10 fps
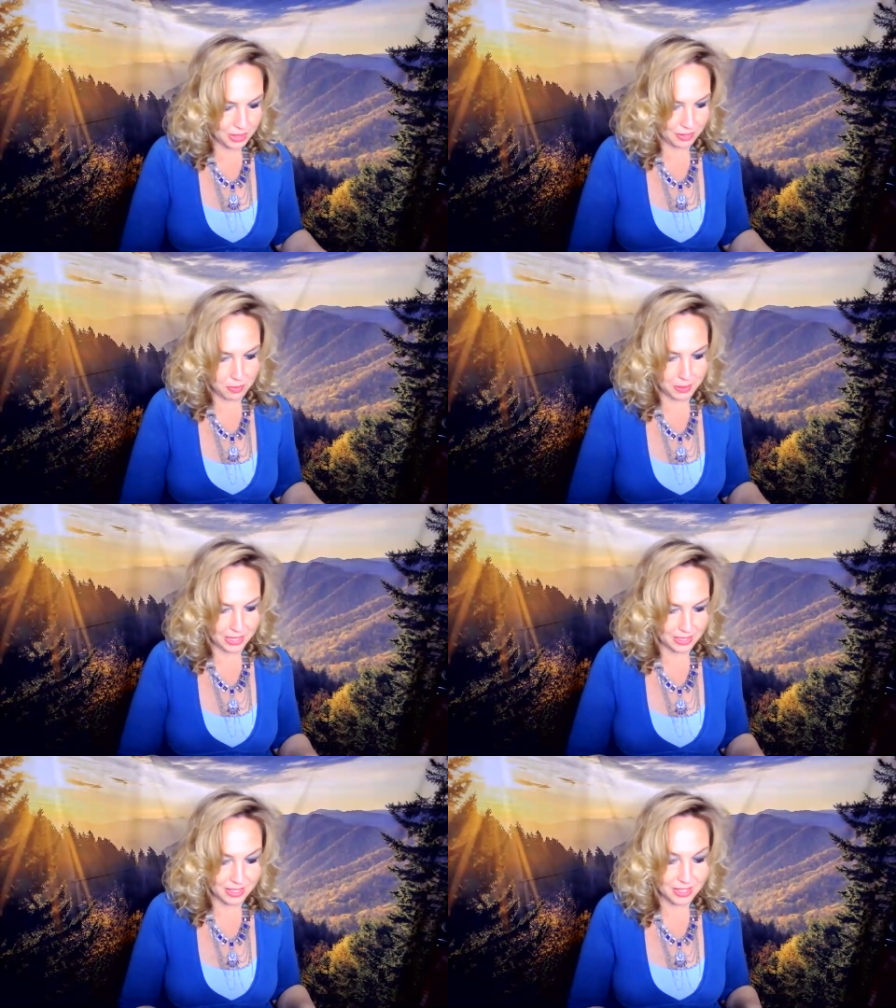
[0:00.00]
with everybody
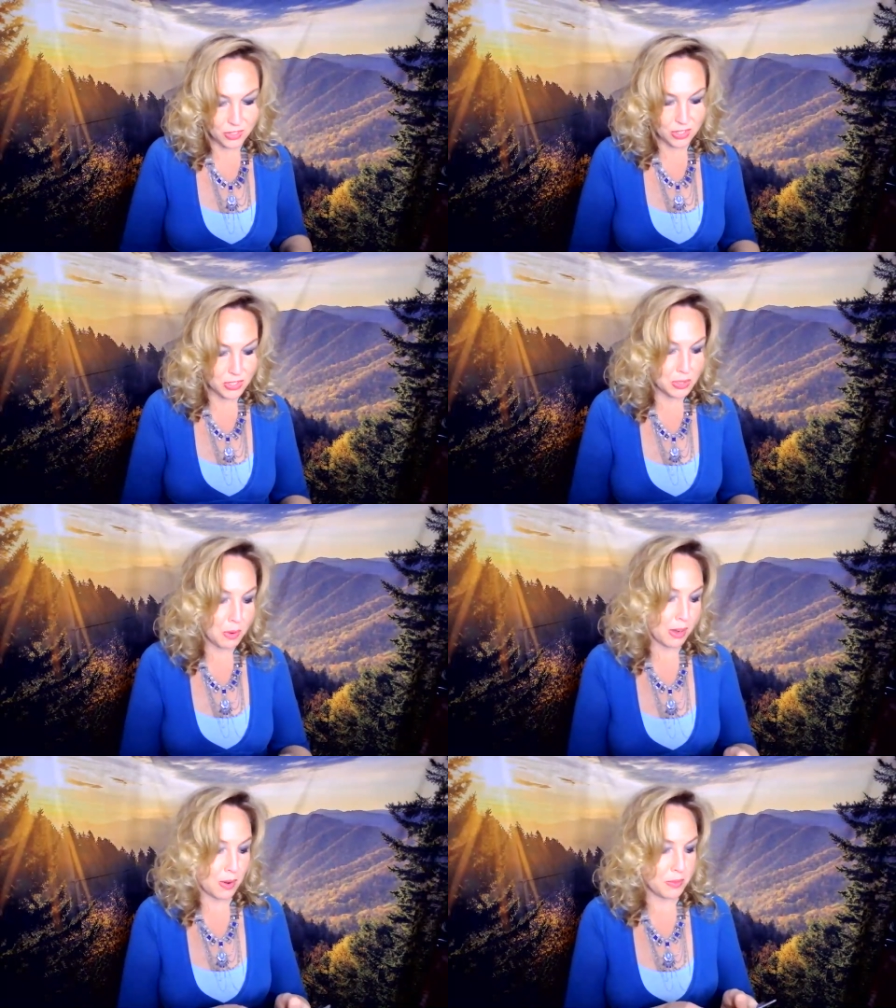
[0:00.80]
else. Let's just do
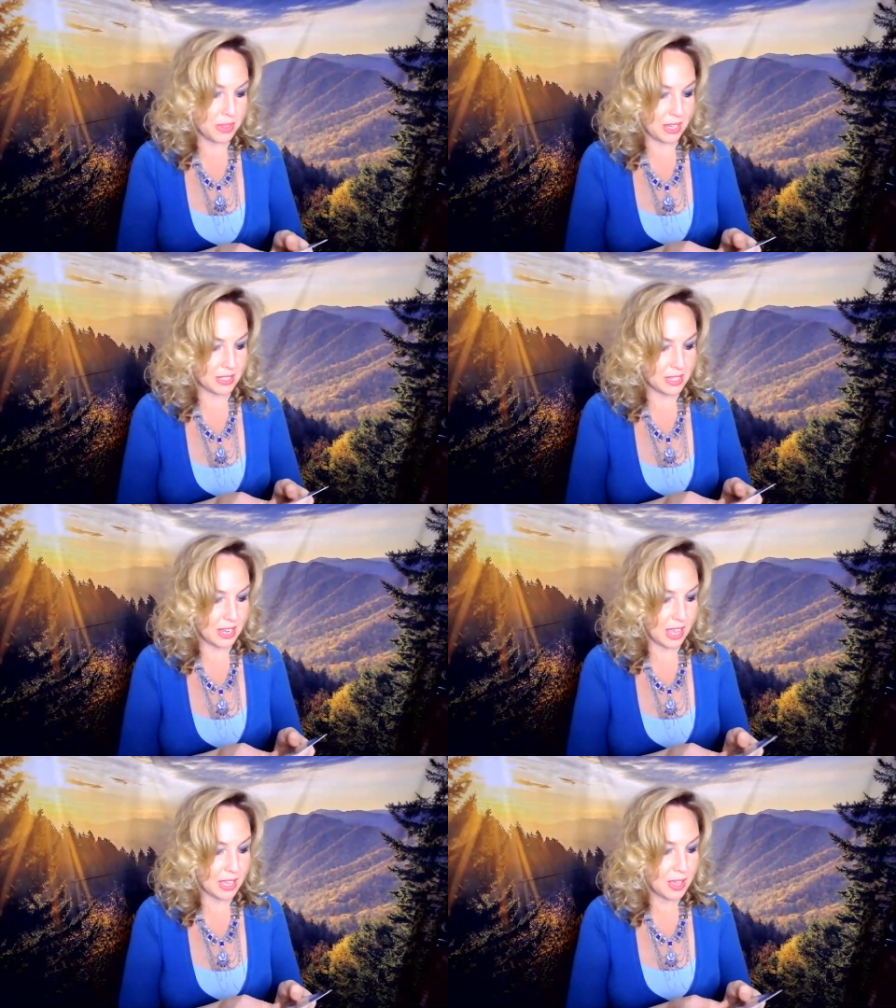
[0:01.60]
our own thing
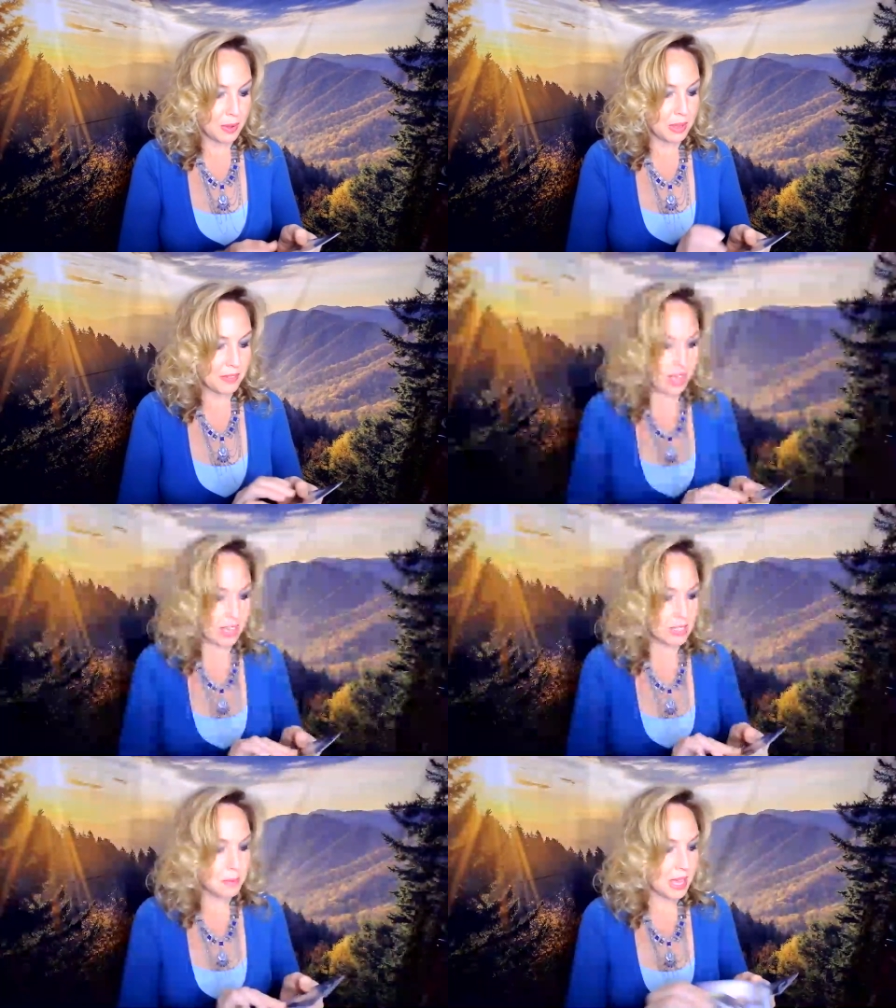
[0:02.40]
today. We have
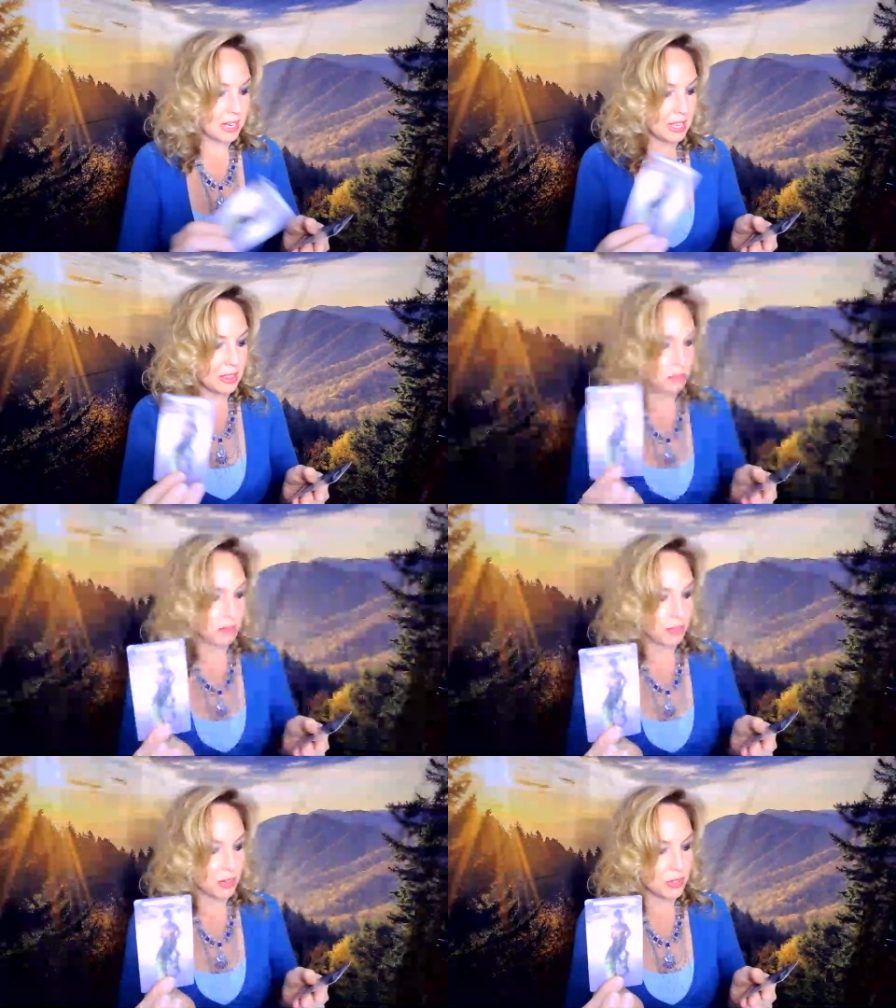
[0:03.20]
Hanged Man in the
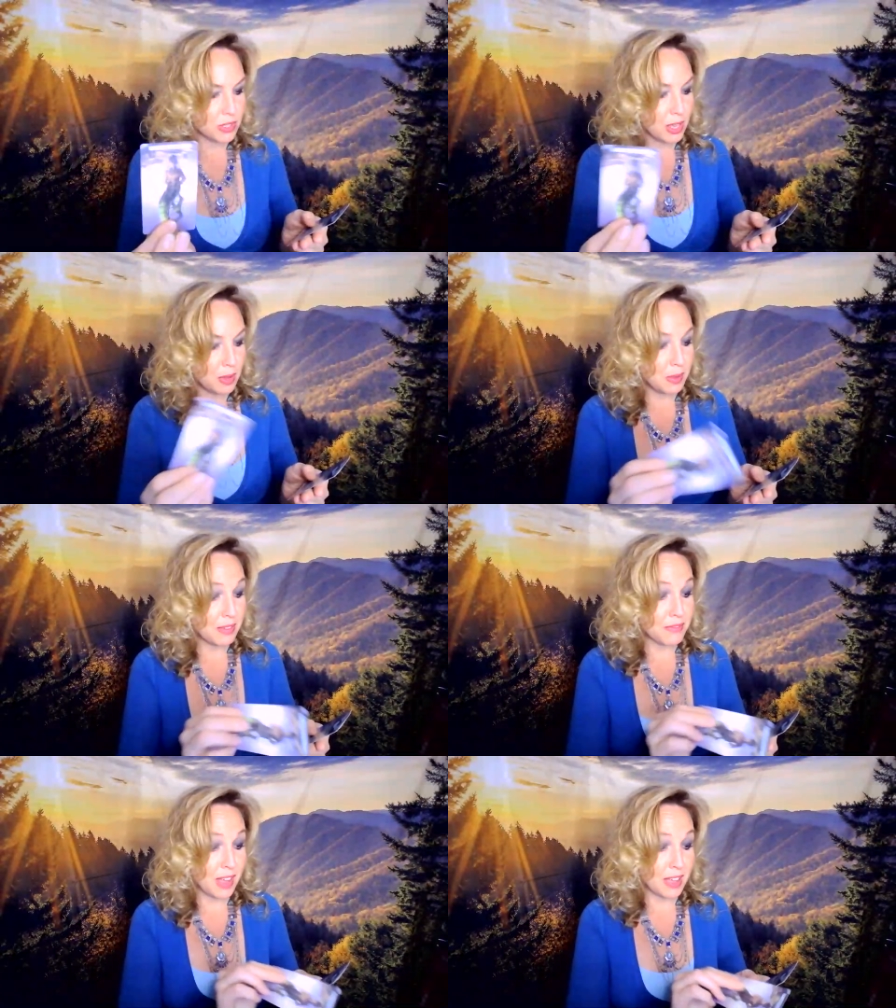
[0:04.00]
reverse. We
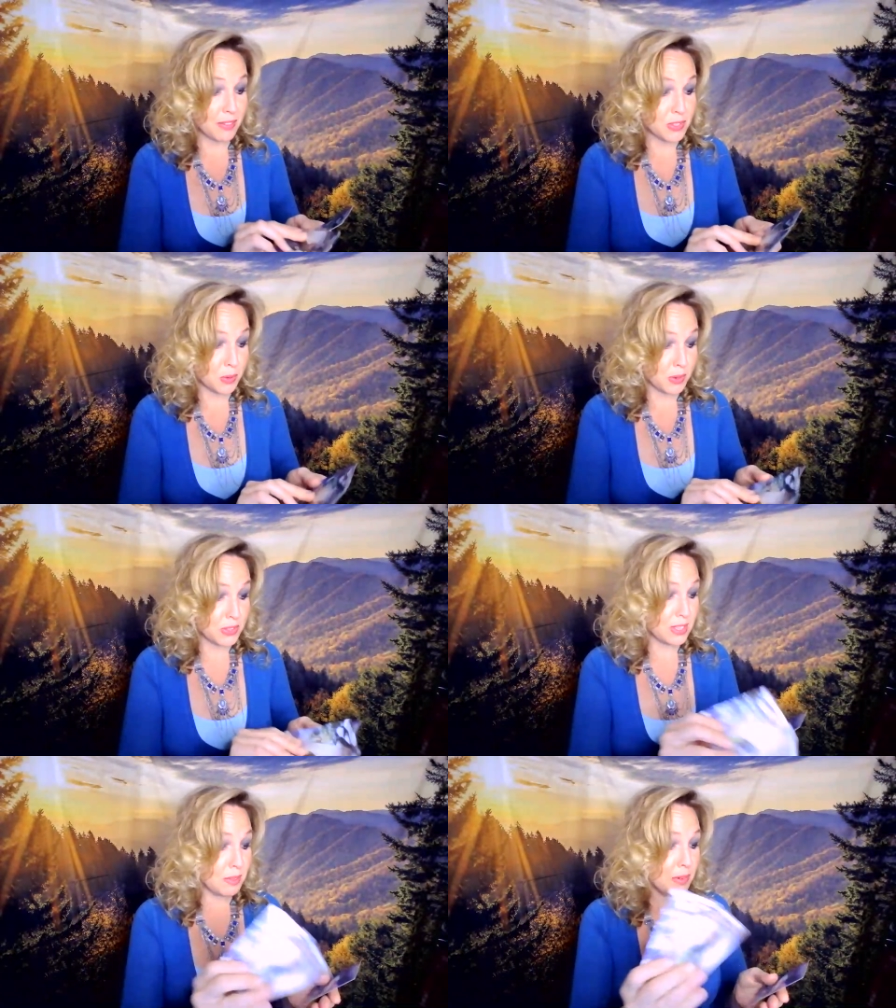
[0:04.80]
have Five of
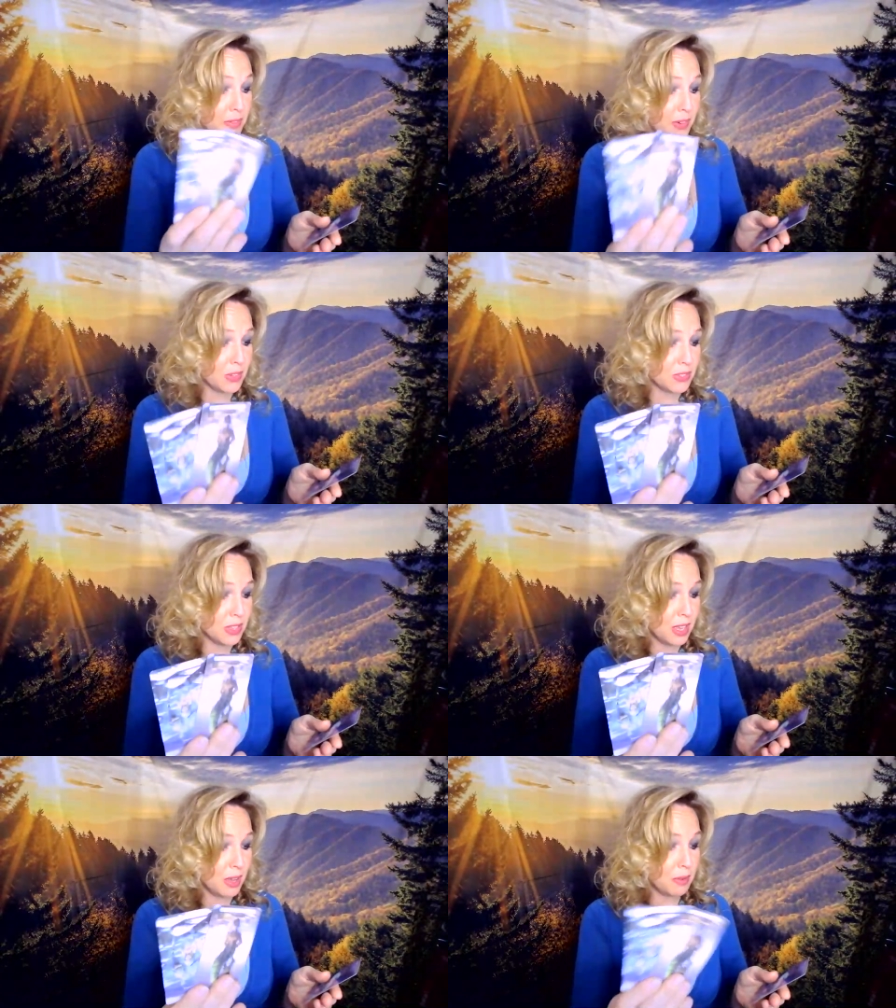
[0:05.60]
Swords in the reverse.
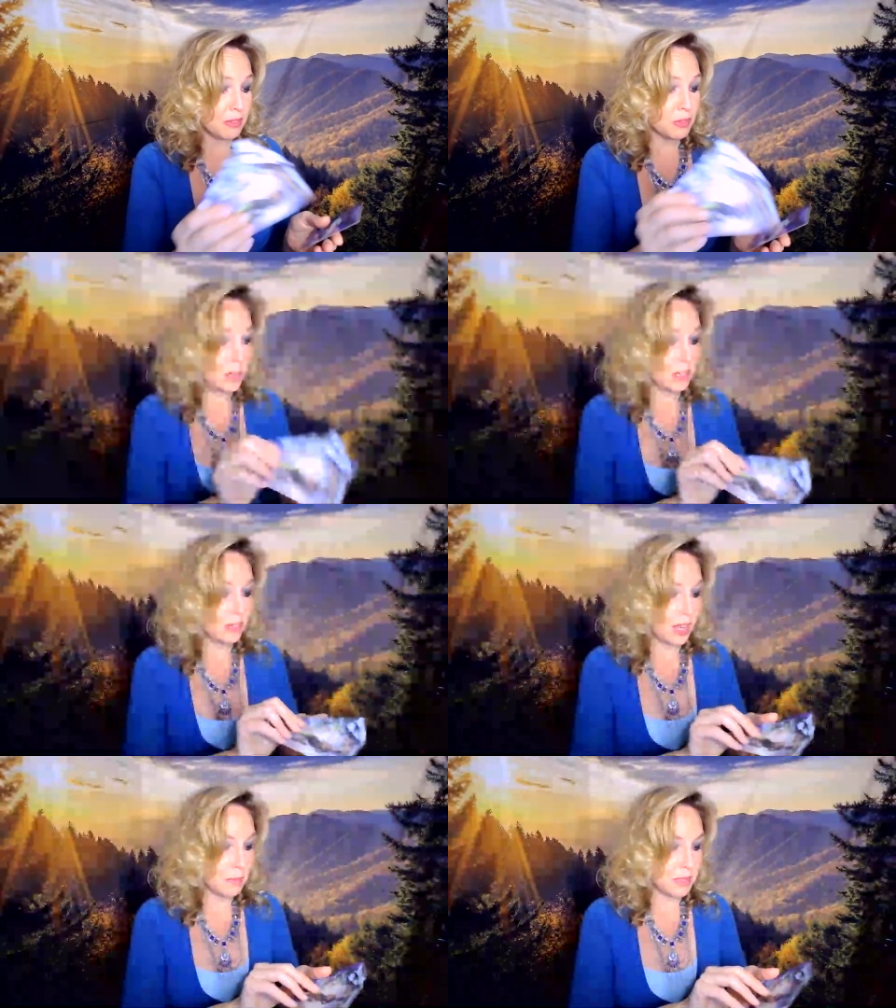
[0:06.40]
We have Queen of
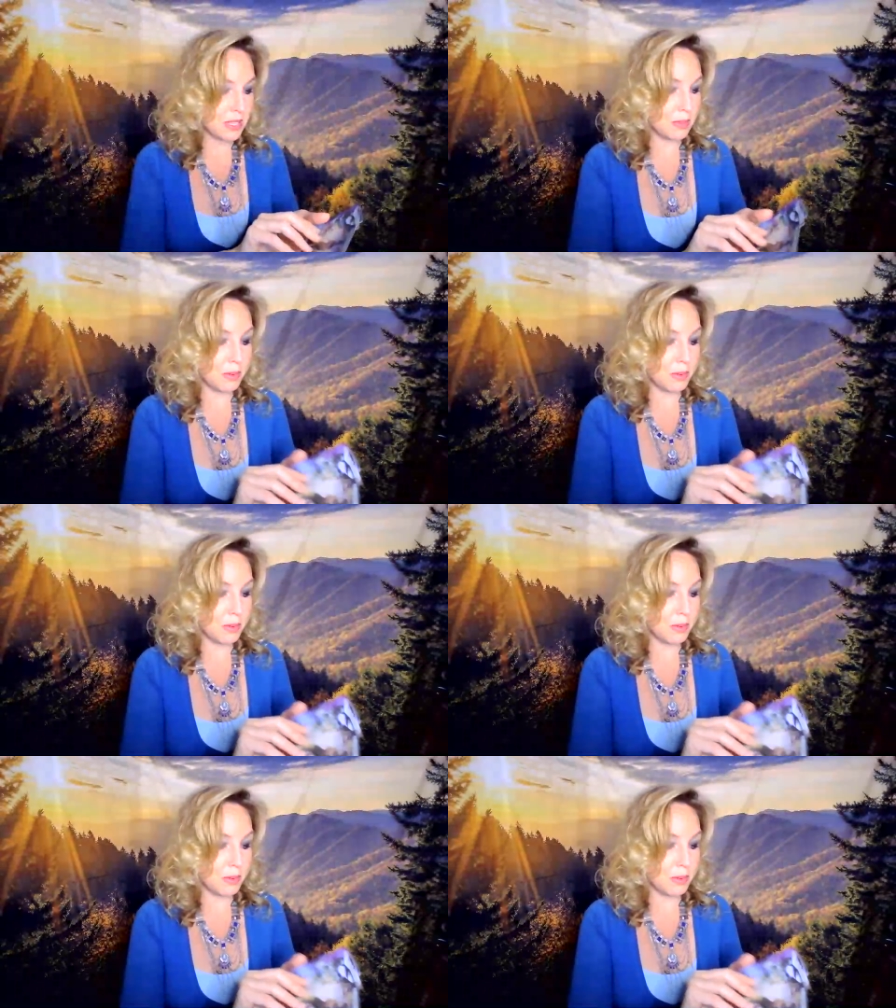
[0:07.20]
Cups in the